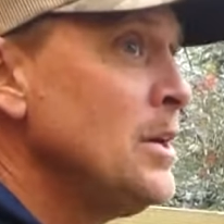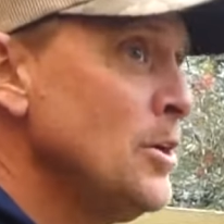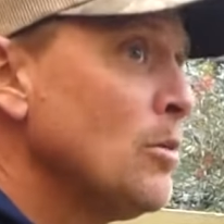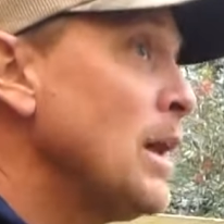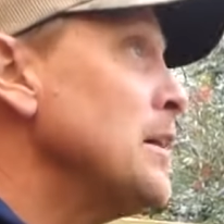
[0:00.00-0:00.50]

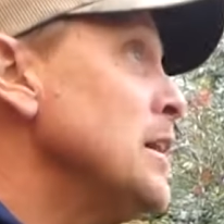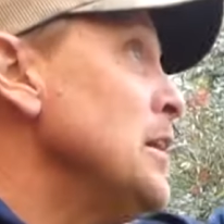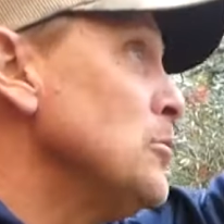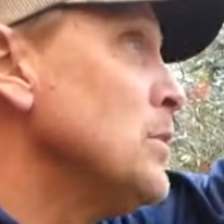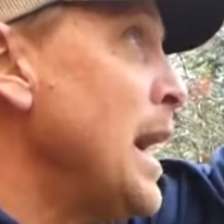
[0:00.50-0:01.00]
You know, like
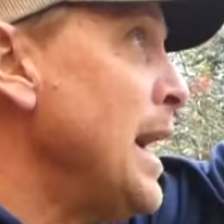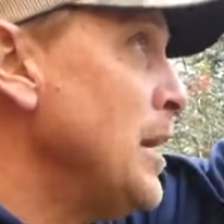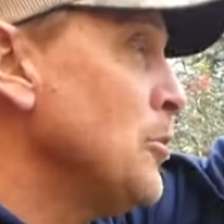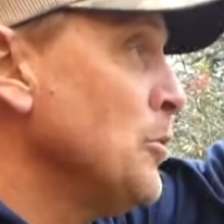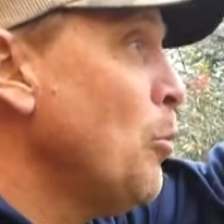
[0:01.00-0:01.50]
it'll
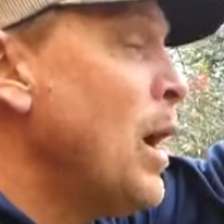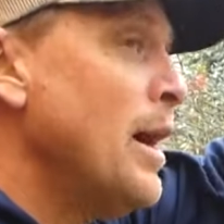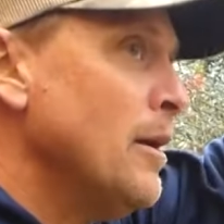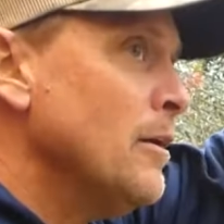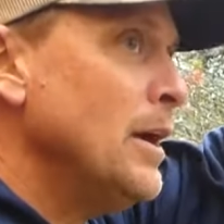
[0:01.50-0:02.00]
hang on the
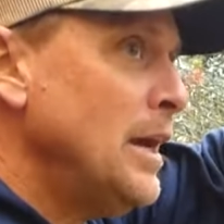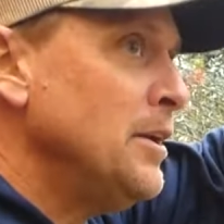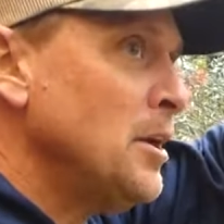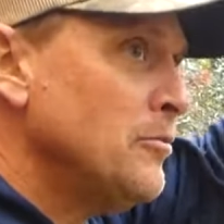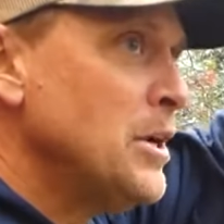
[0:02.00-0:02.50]
wire and
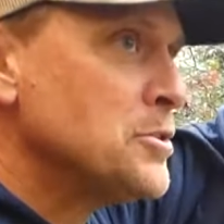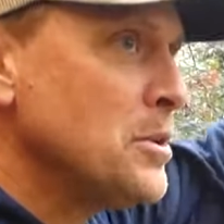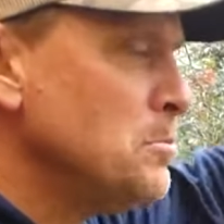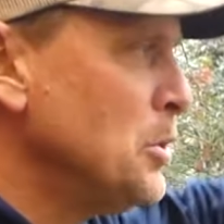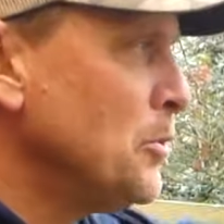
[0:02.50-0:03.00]
then
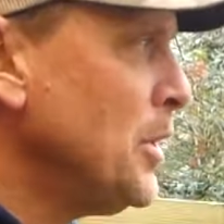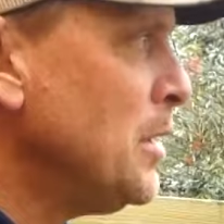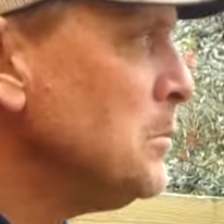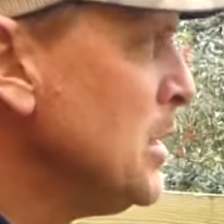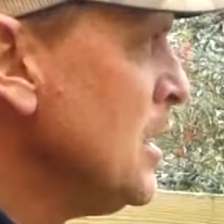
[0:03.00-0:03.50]
eventually build
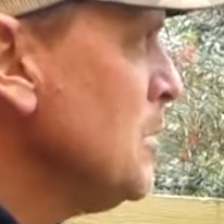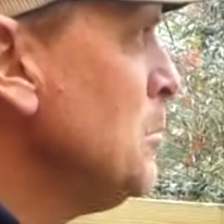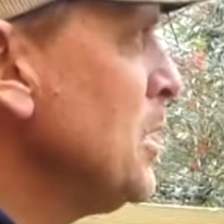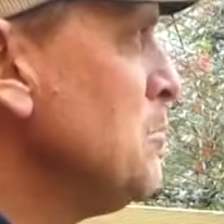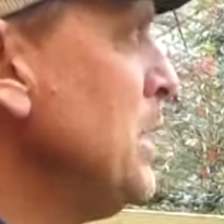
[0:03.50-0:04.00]
up.
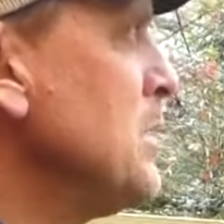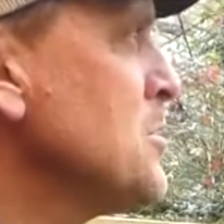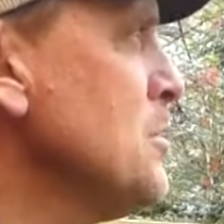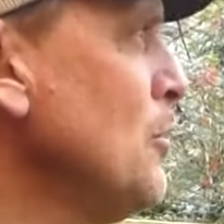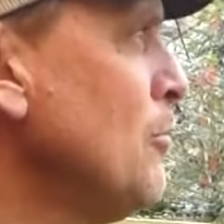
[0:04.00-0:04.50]
But a big
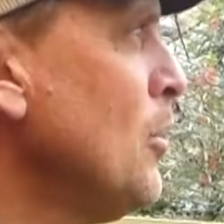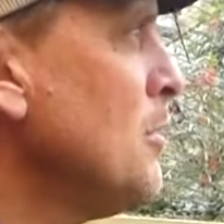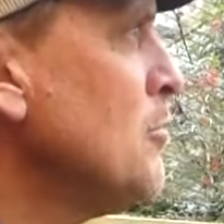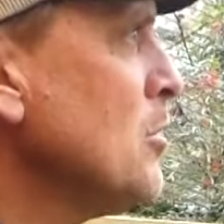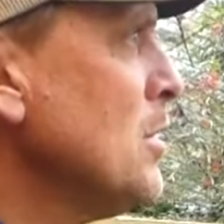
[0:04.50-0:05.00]

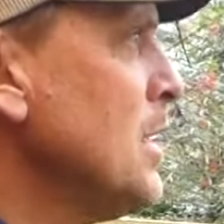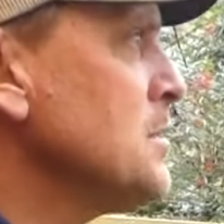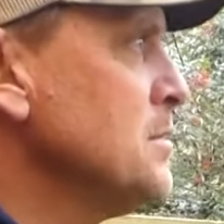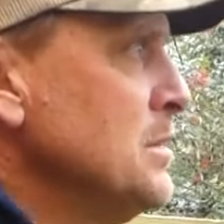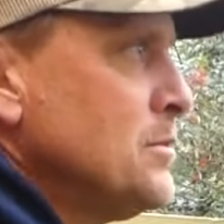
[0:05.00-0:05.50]
snowfall for
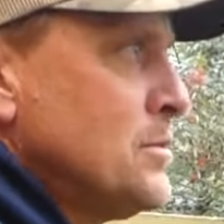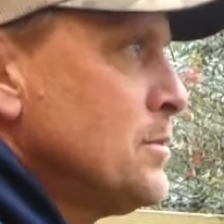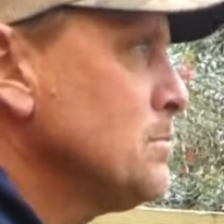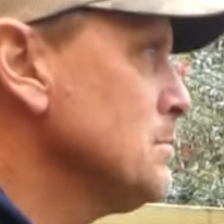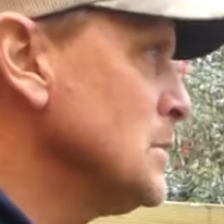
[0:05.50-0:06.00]
us is
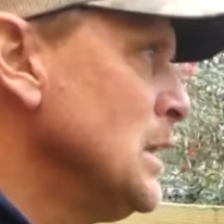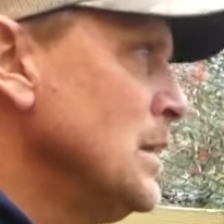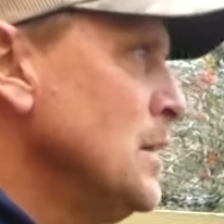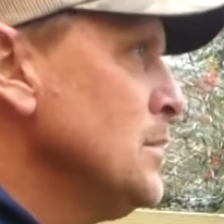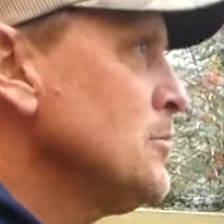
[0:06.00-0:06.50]

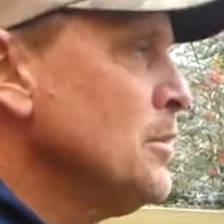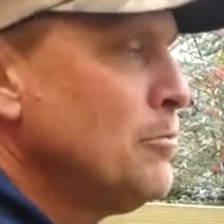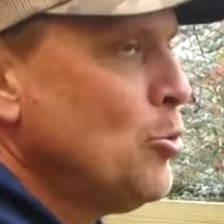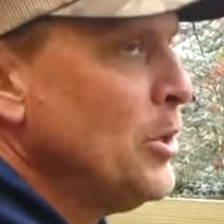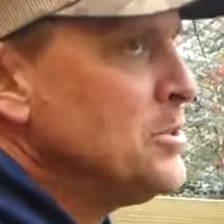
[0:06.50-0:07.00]
3 or
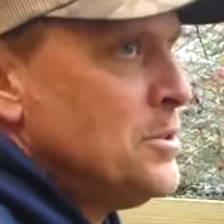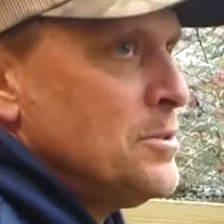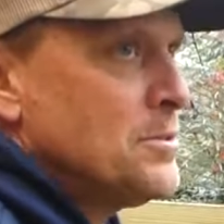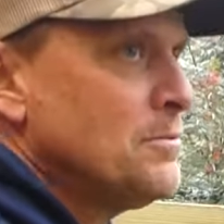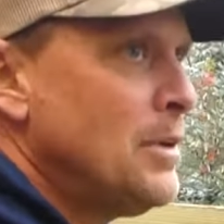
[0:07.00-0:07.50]
4
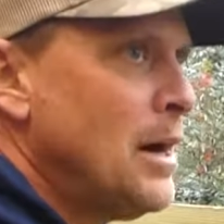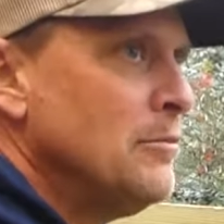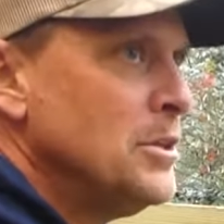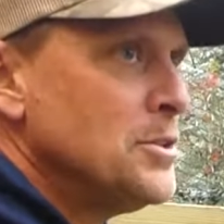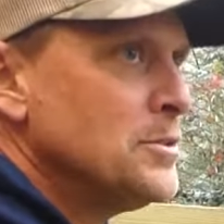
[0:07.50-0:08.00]
inches, 5 inches.